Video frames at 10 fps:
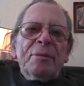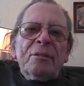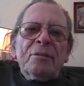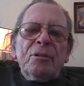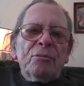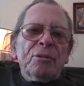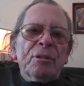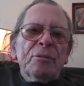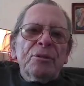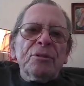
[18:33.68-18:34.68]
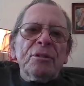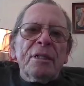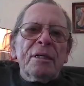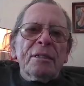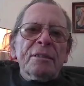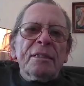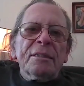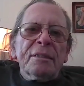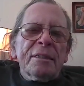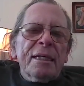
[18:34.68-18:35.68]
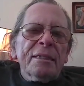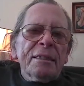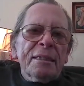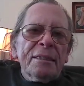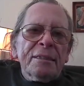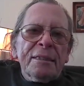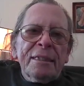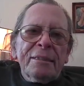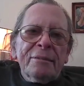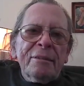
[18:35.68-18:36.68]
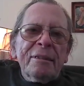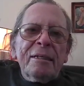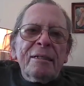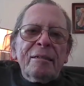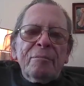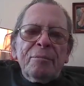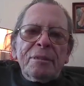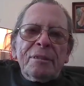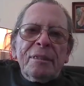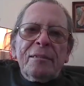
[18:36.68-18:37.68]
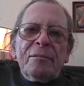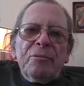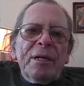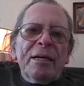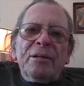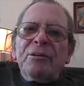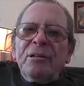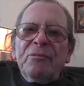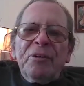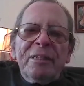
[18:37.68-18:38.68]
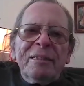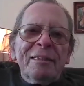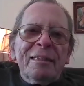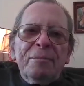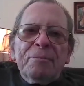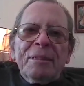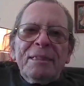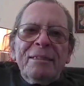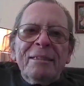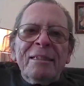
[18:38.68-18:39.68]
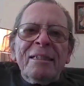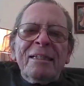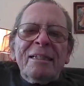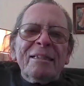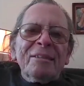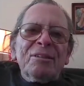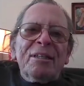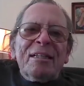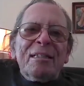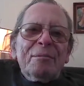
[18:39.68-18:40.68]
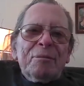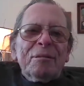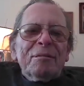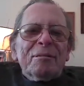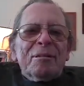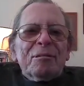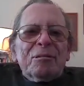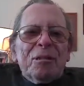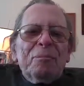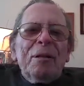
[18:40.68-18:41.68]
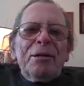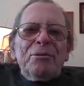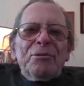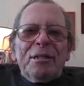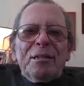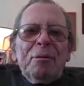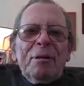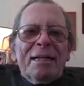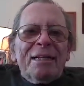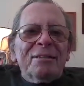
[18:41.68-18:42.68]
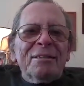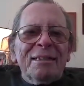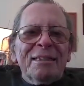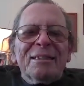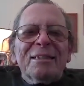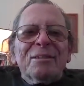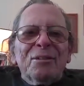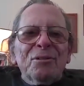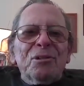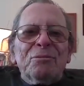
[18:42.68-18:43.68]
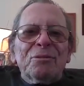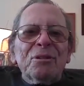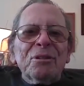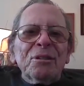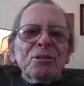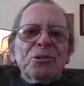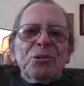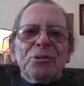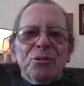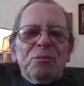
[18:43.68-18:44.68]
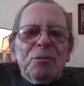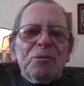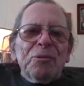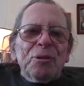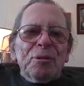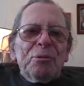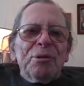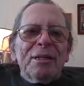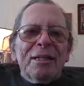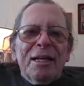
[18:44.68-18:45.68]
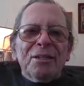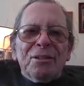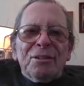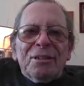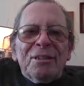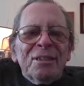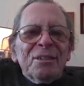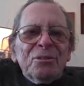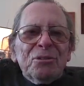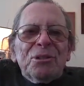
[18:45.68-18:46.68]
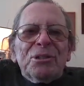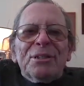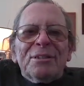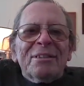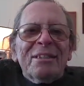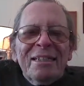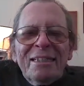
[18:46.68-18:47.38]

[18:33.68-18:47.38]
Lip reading: being so commercialized as it is now. But we had great fun up there, setting up the step ladders and the planks, and then the adults would join us before the parade actually started.